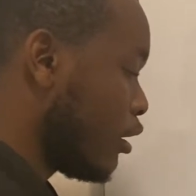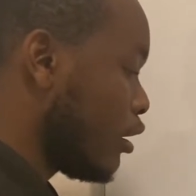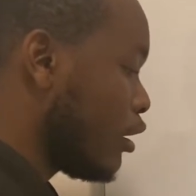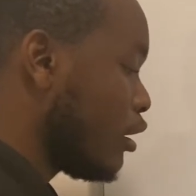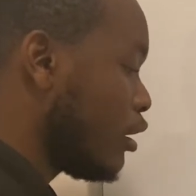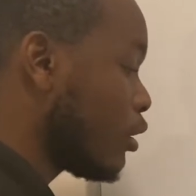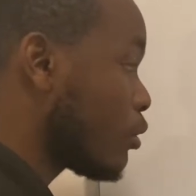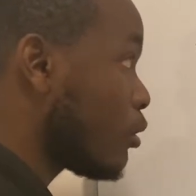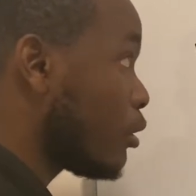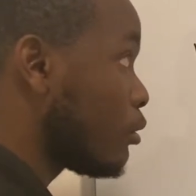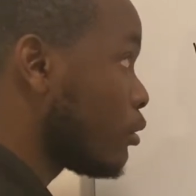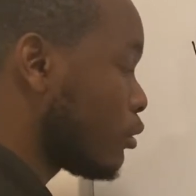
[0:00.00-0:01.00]

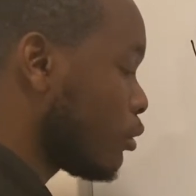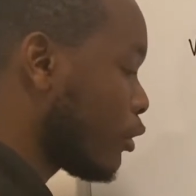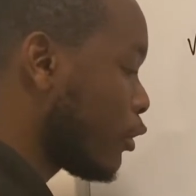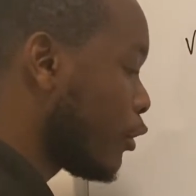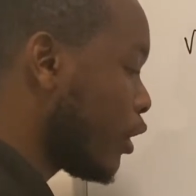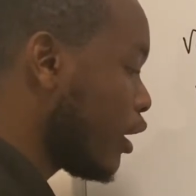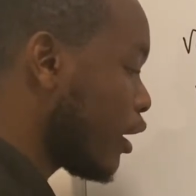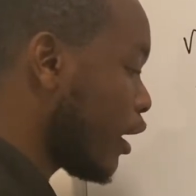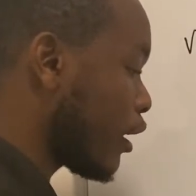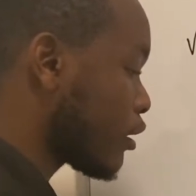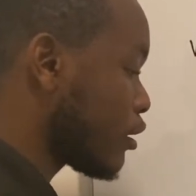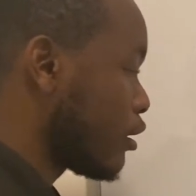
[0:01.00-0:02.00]
equal to
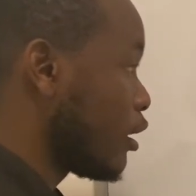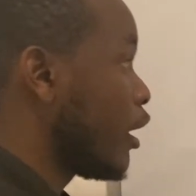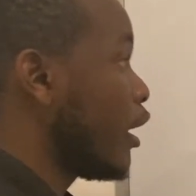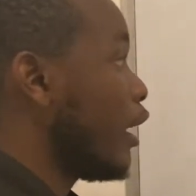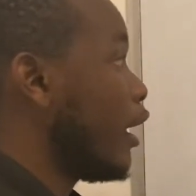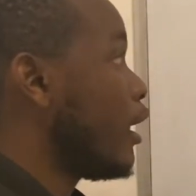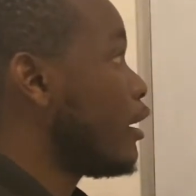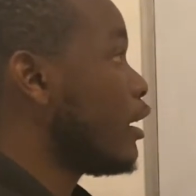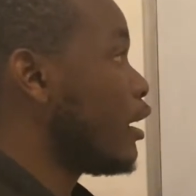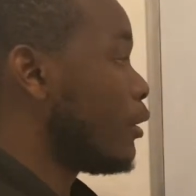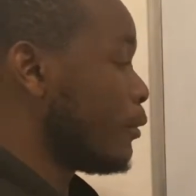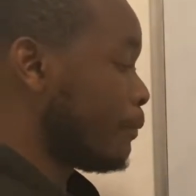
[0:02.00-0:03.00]
3x. And
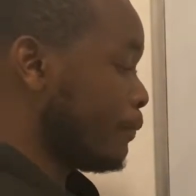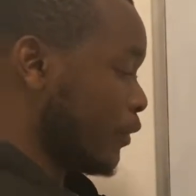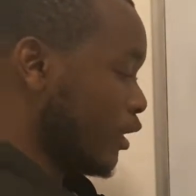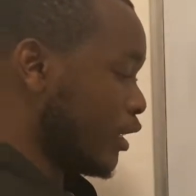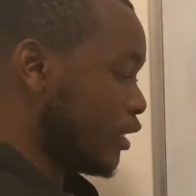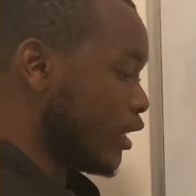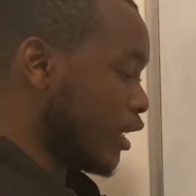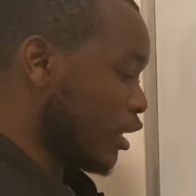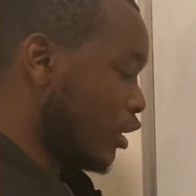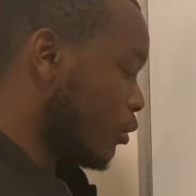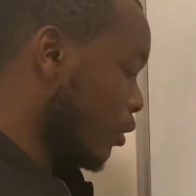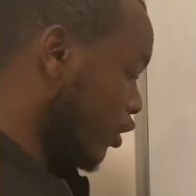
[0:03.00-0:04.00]
now the second
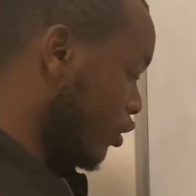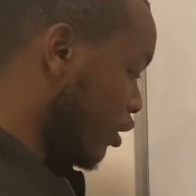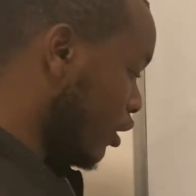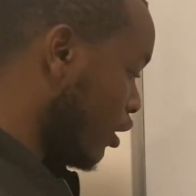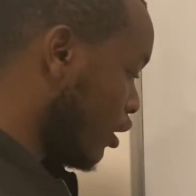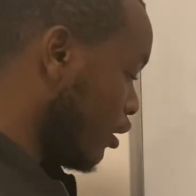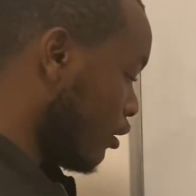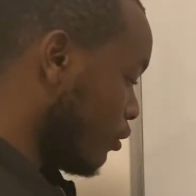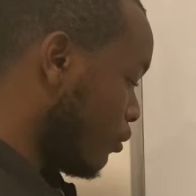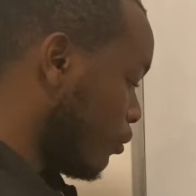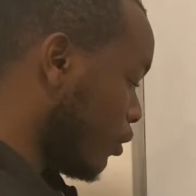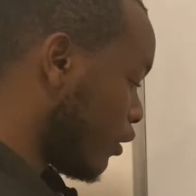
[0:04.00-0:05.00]
equation here,
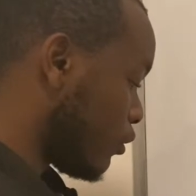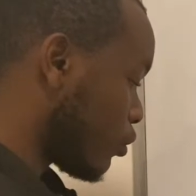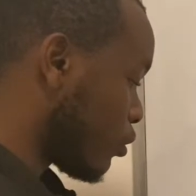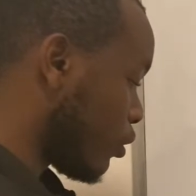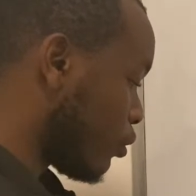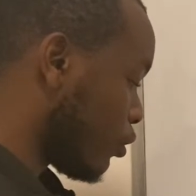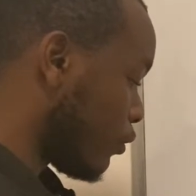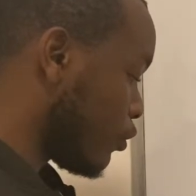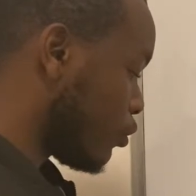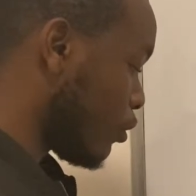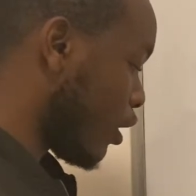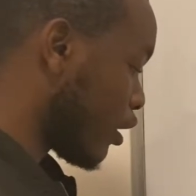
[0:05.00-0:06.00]
we have square root of
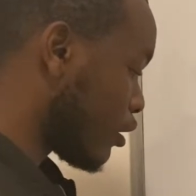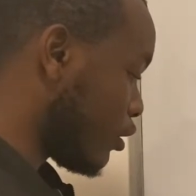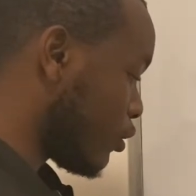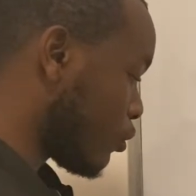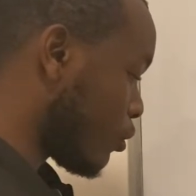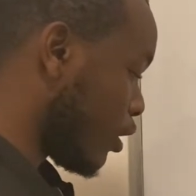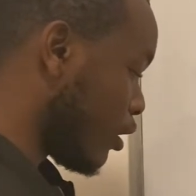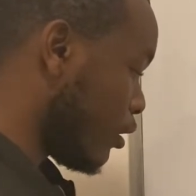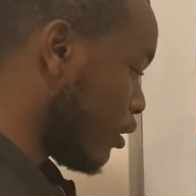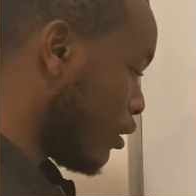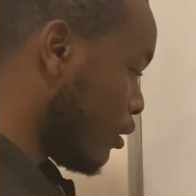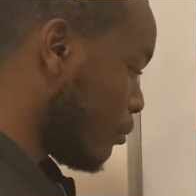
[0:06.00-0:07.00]
2x squared
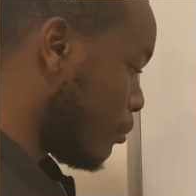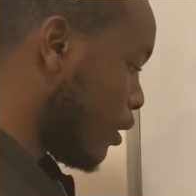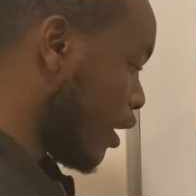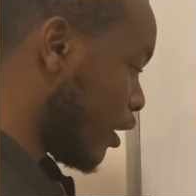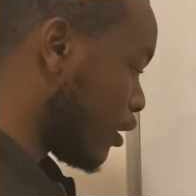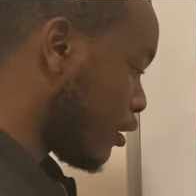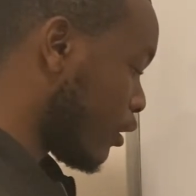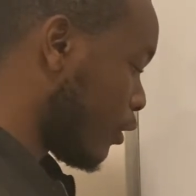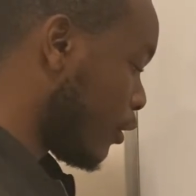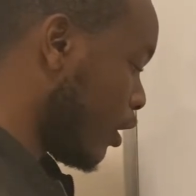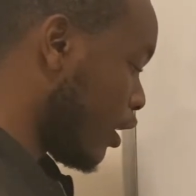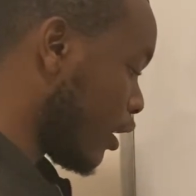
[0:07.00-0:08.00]
plus
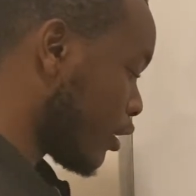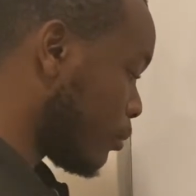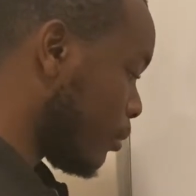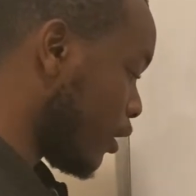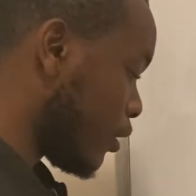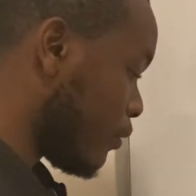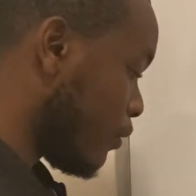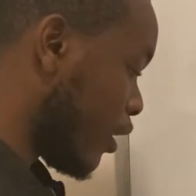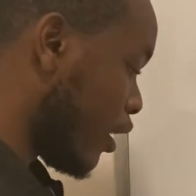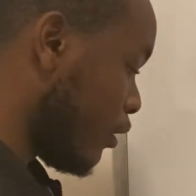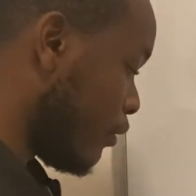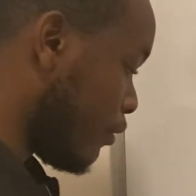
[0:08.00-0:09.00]
3x plus
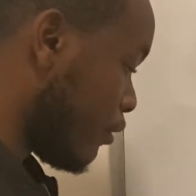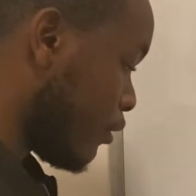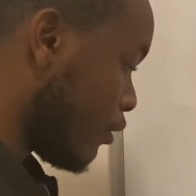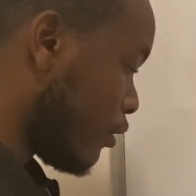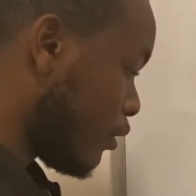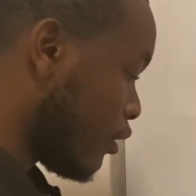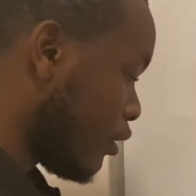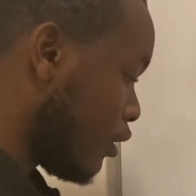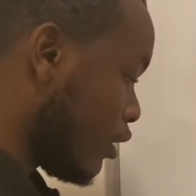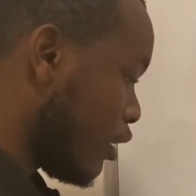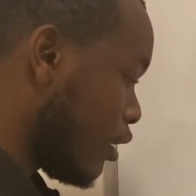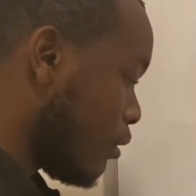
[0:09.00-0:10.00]
5
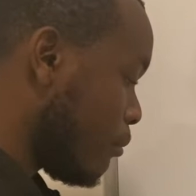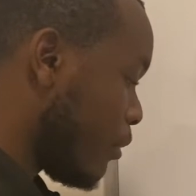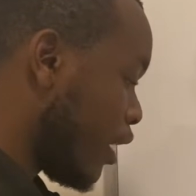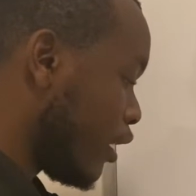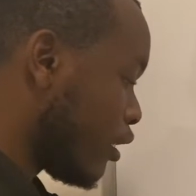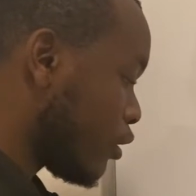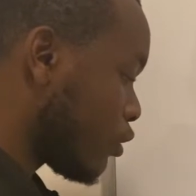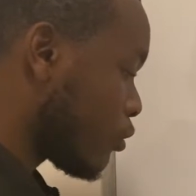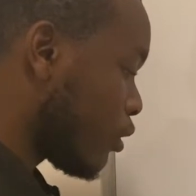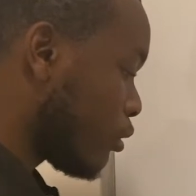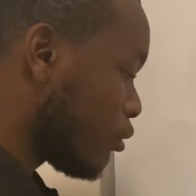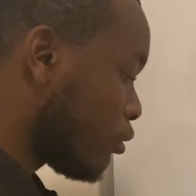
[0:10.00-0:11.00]
minus square
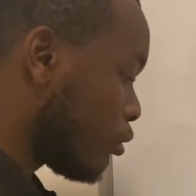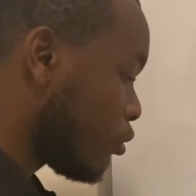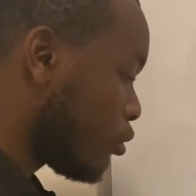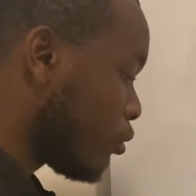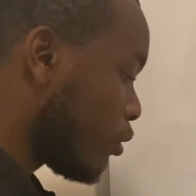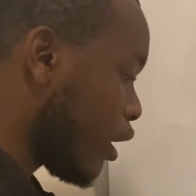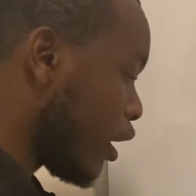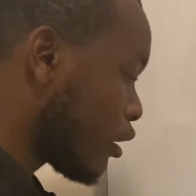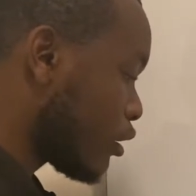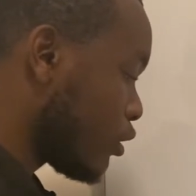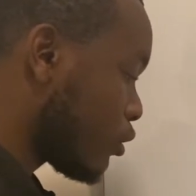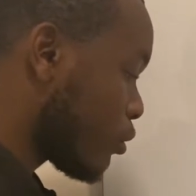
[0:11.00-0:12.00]
root of 2x
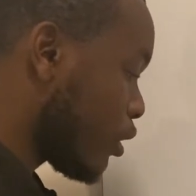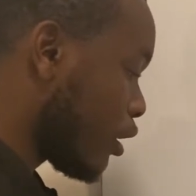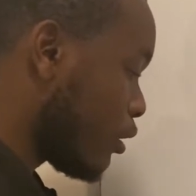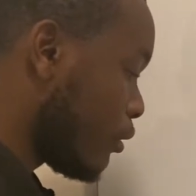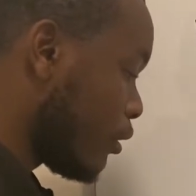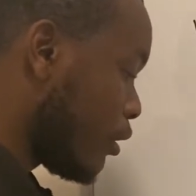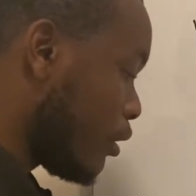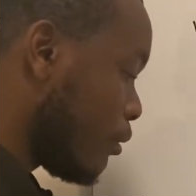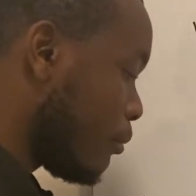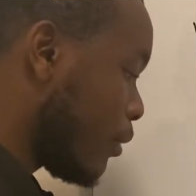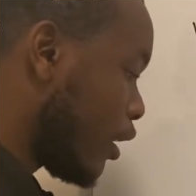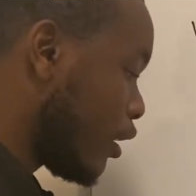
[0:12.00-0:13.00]
squared
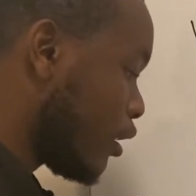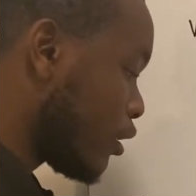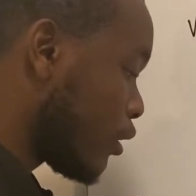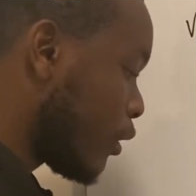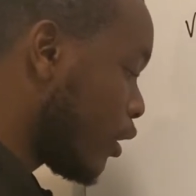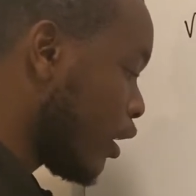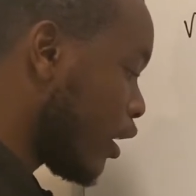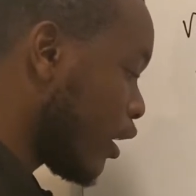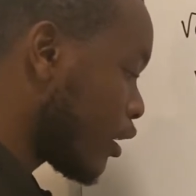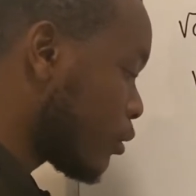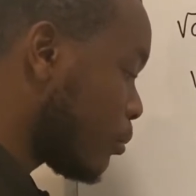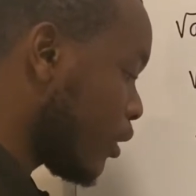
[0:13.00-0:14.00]
minus
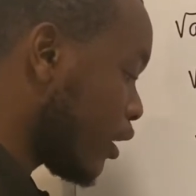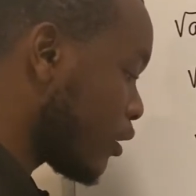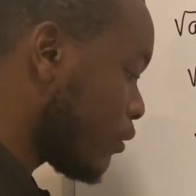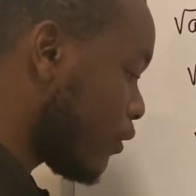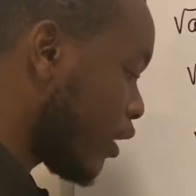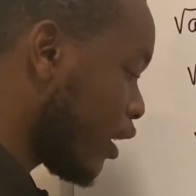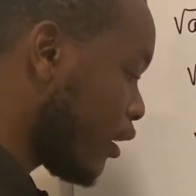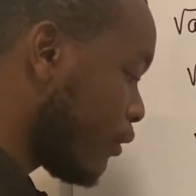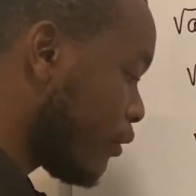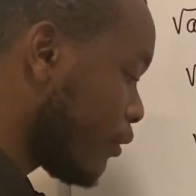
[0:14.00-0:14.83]
3x plus 5